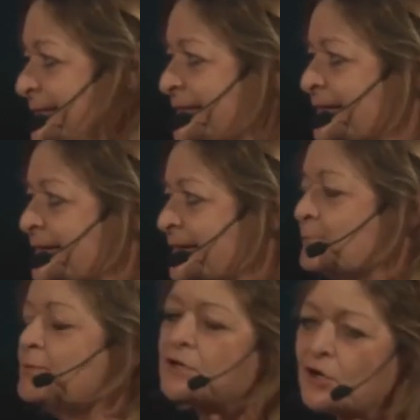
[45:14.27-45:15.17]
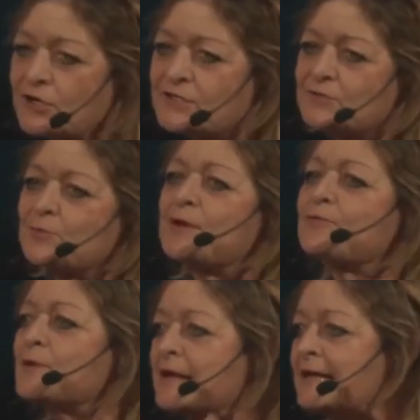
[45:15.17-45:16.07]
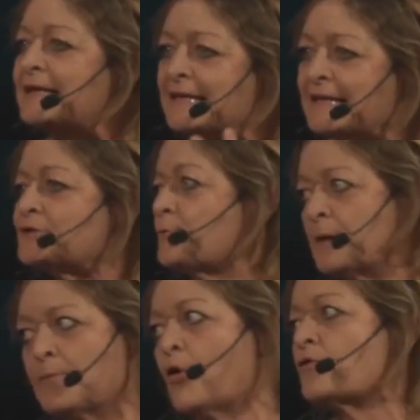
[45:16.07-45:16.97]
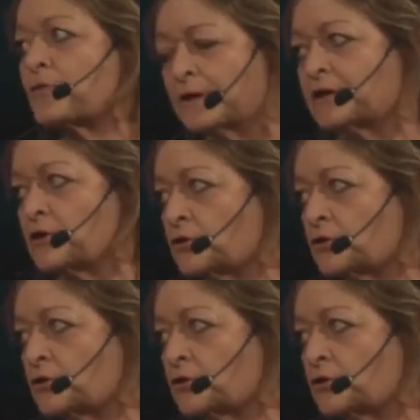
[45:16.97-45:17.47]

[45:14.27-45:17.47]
Because we really need to be more critical